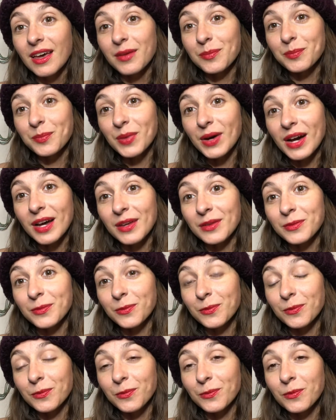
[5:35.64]
But
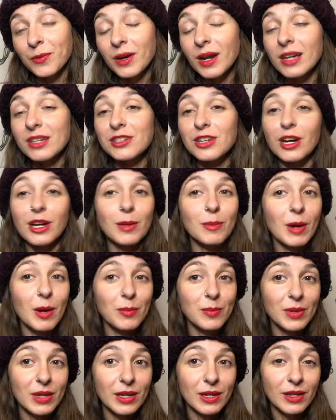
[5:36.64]
when I talk
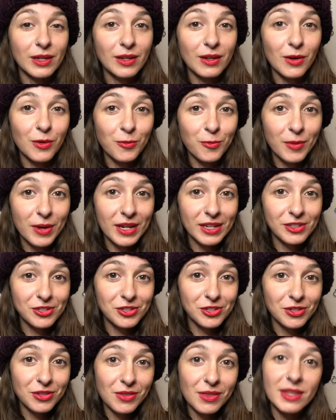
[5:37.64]
about being a
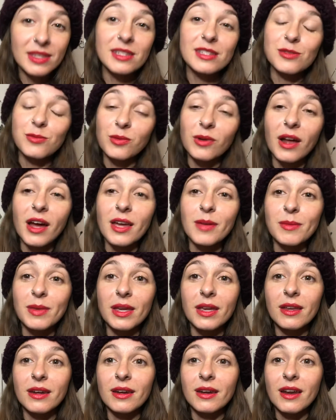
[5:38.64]
witch, this is what I
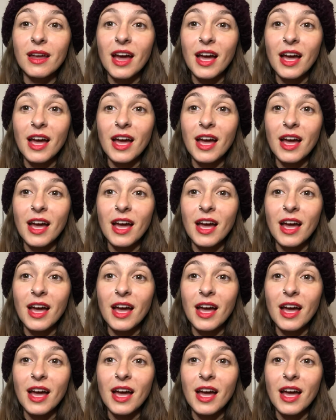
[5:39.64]
mean.